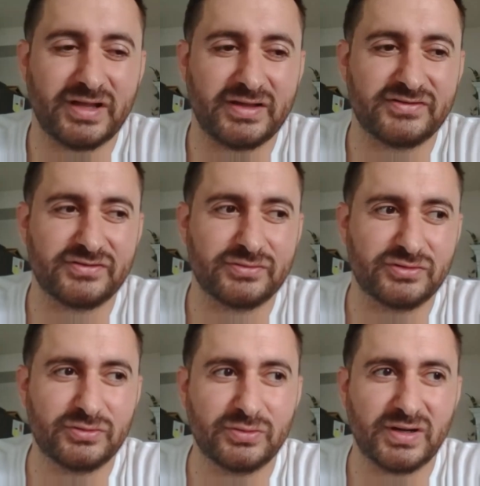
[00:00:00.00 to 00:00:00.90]
as you
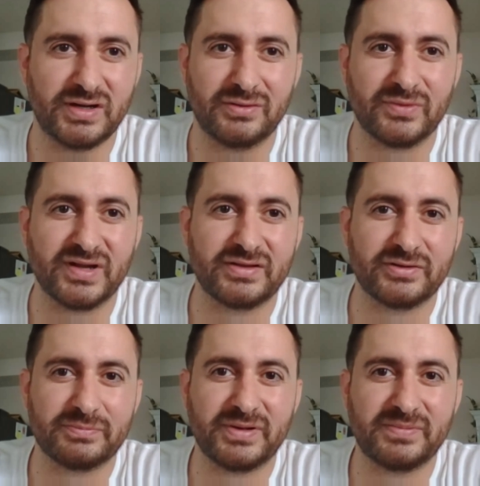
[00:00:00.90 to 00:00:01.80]
do a
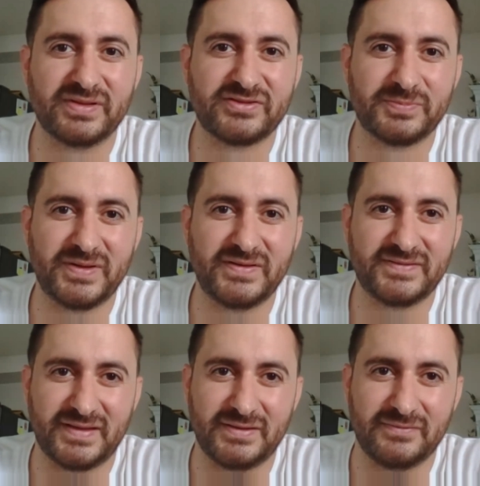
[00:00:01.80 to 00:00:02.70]
regular public
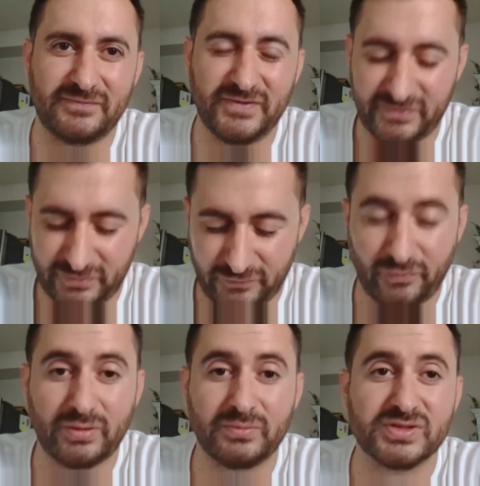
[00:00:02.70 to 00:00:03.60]
space in physical
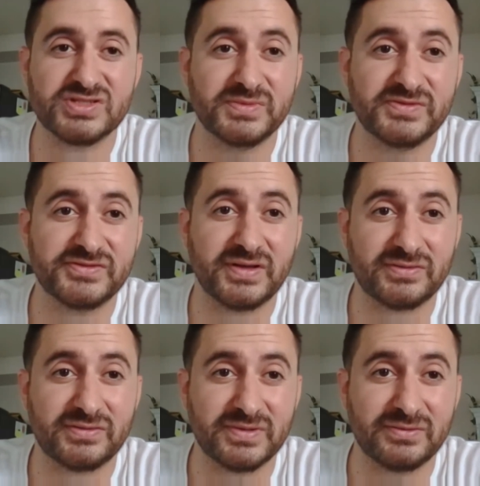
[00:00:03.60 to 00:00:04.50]
form, which means you
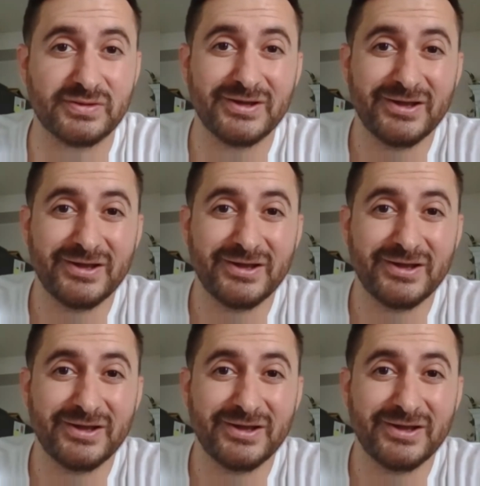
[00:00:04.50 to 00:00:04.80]
have to be